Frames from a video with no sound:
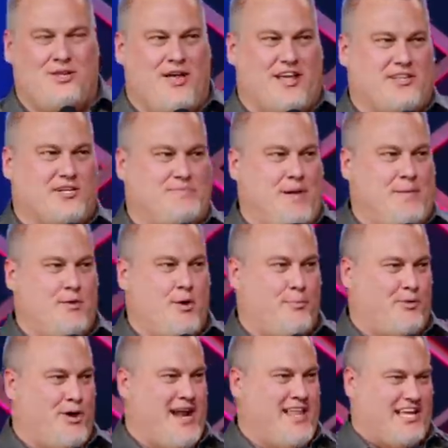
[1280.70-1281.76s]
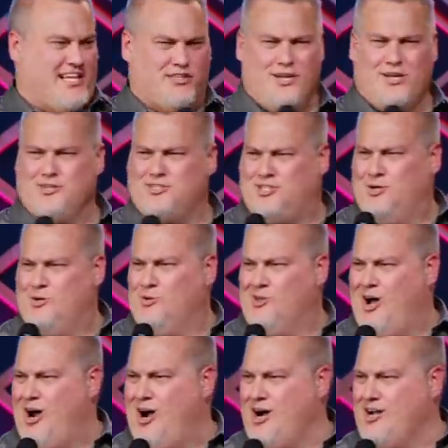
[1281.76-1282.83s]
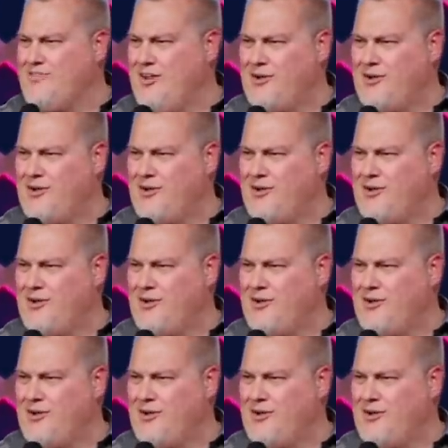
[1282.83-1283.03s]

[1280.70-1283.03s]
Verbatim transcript: like those people who pray like a little too long.